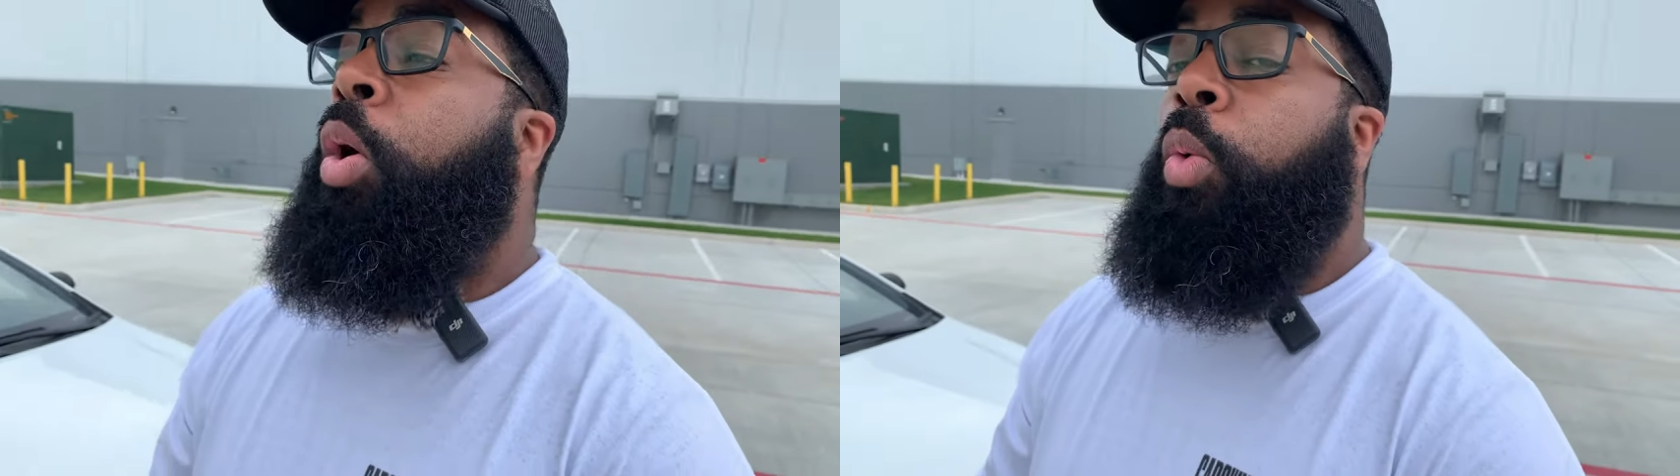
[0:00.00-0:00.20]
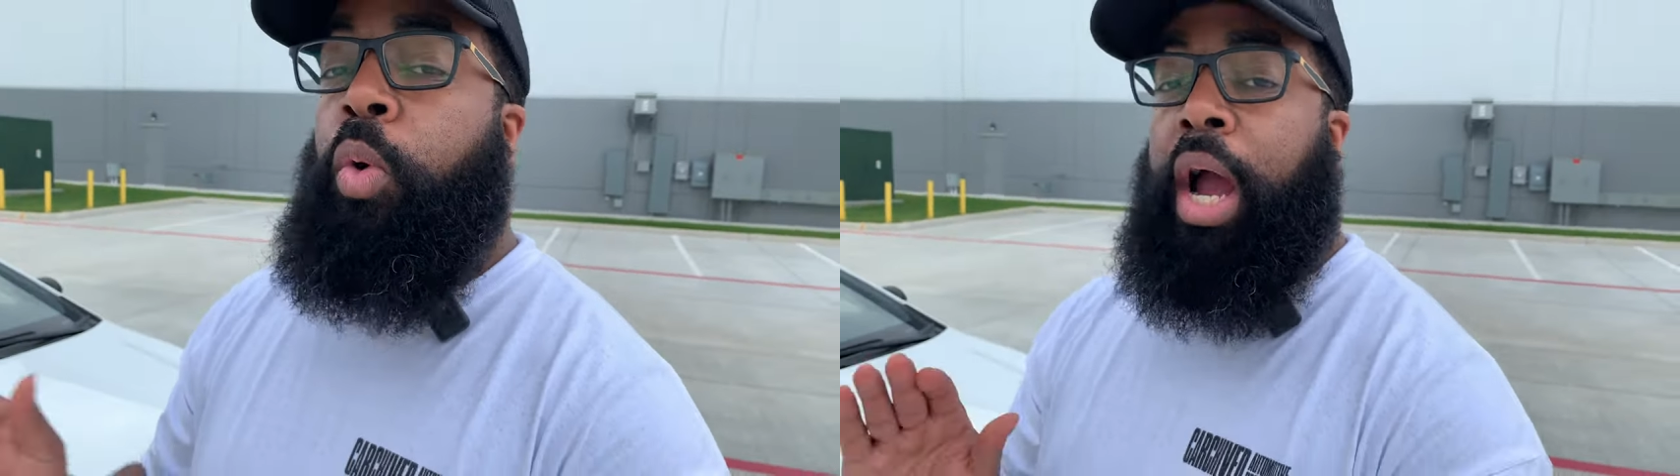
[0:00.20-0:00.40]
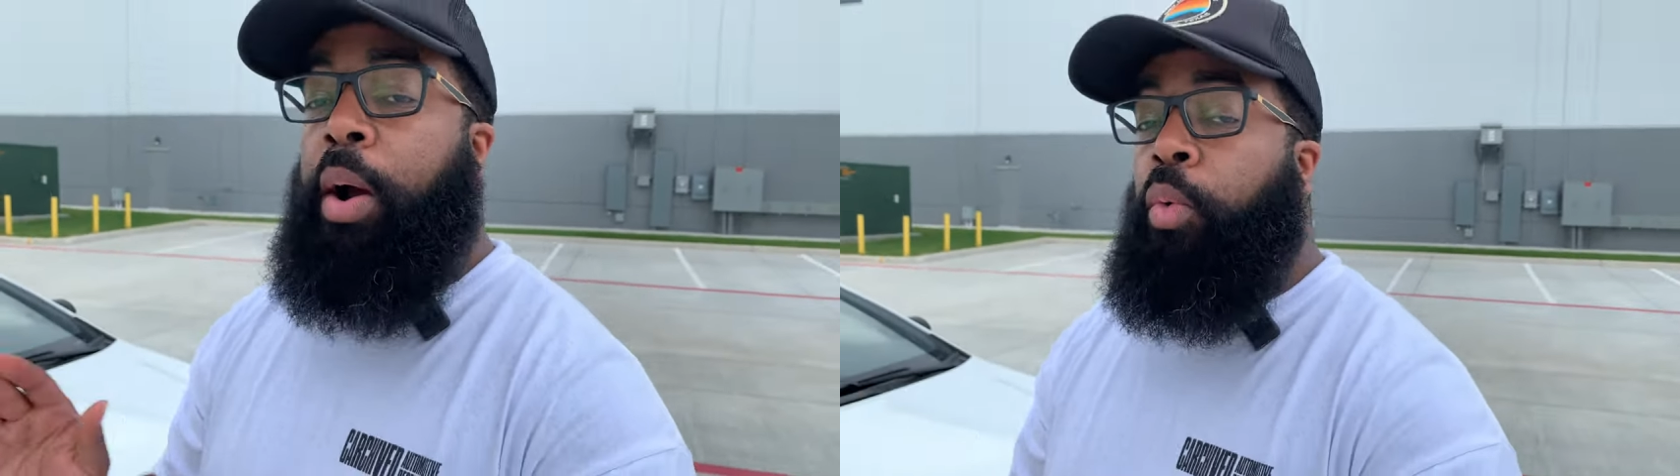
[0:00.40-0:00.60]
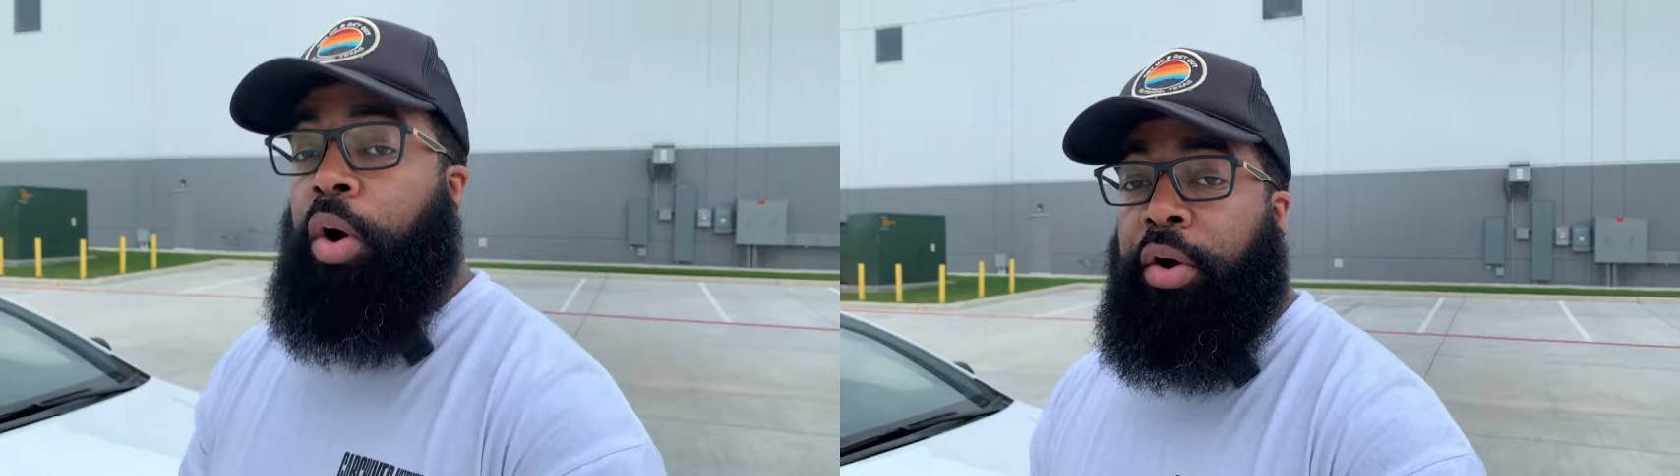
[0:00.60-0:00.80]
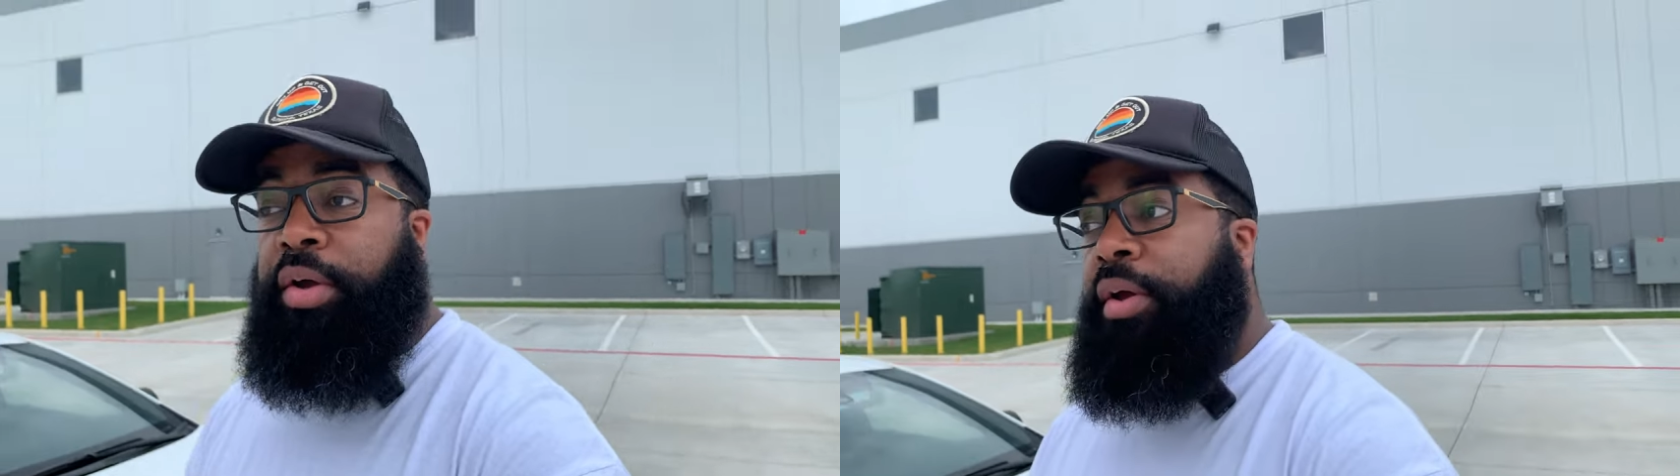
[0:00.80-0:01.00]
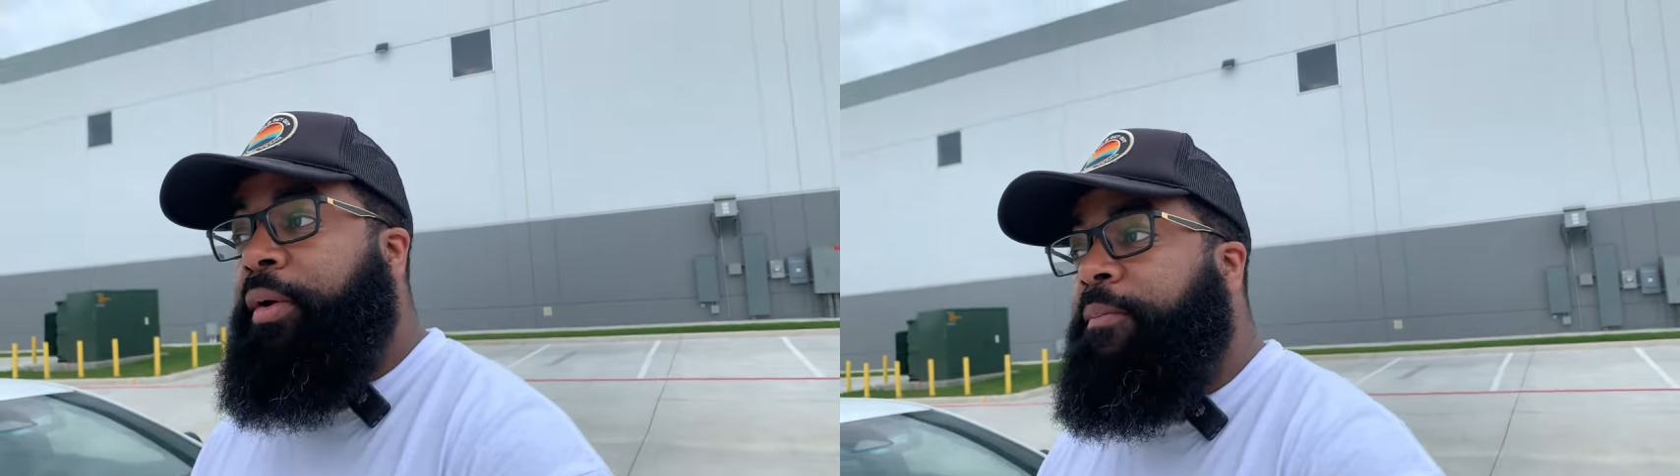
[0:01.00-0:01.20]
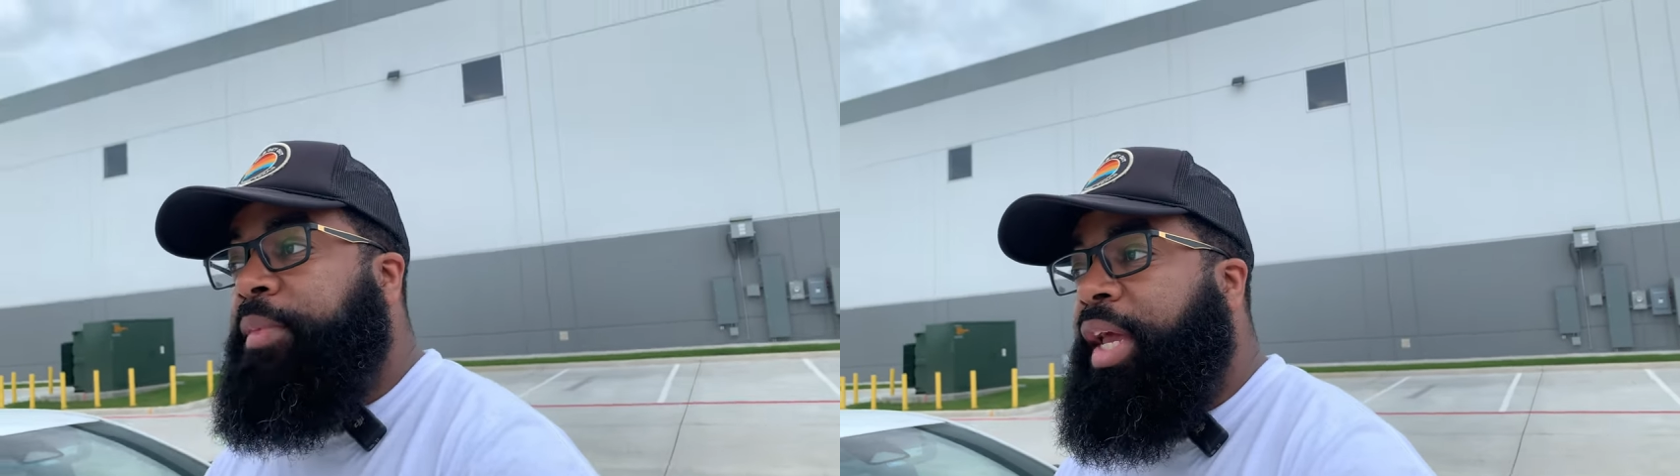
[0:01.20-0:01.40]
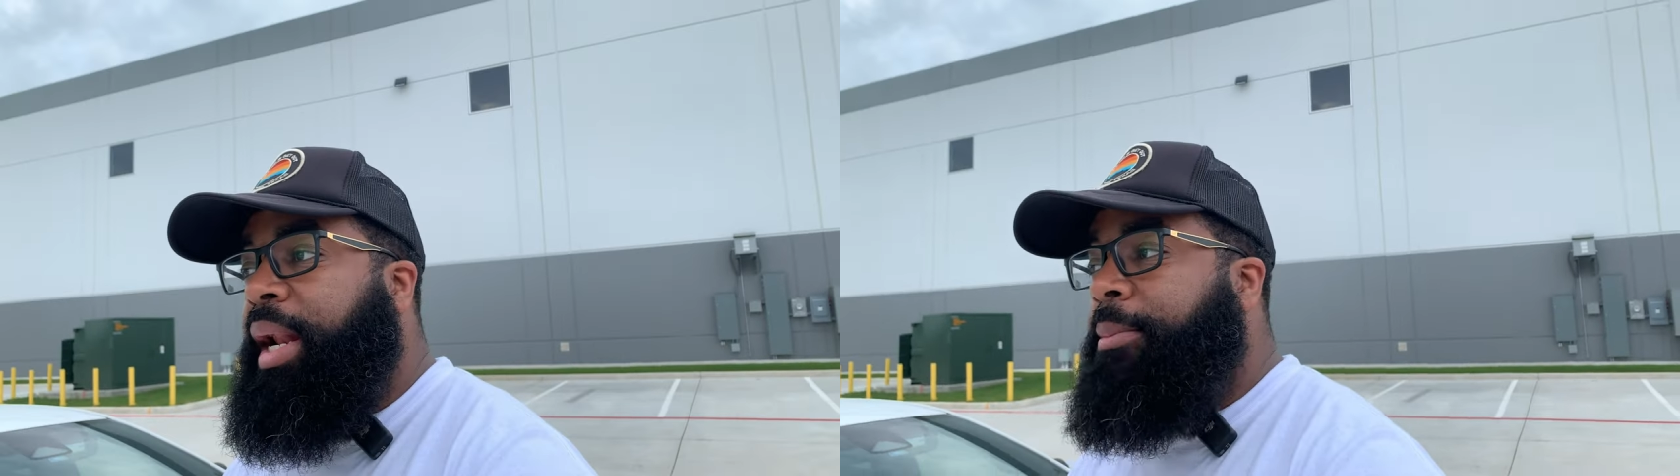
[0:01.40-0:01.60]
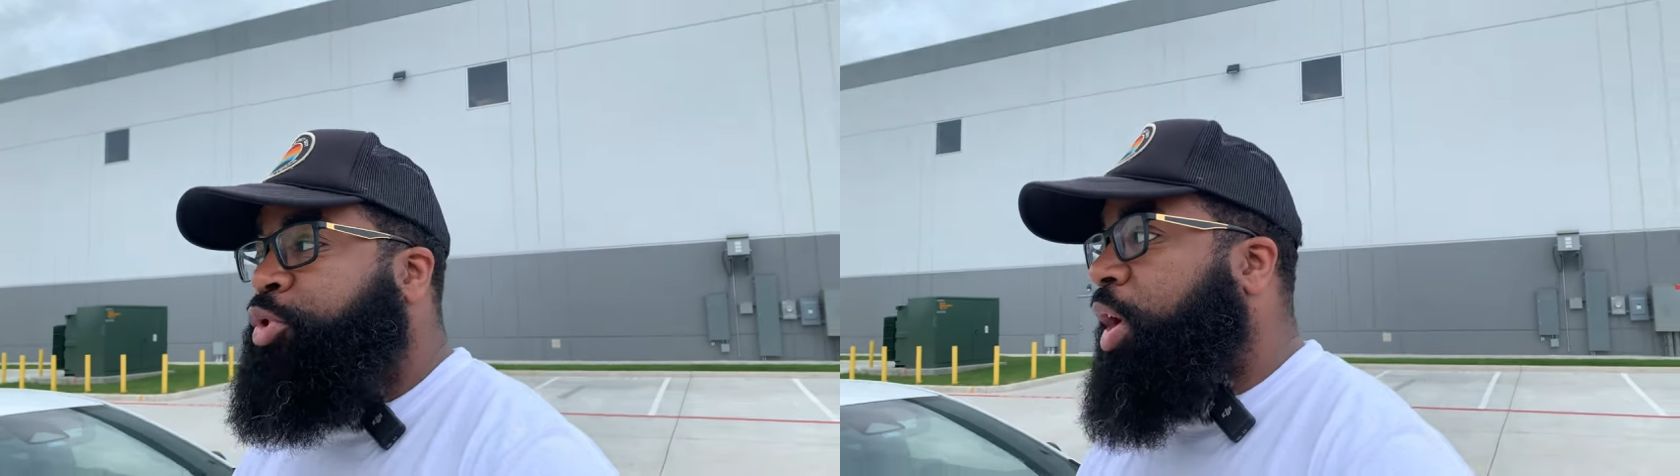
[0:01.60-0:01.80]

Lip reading: where I work, and I'm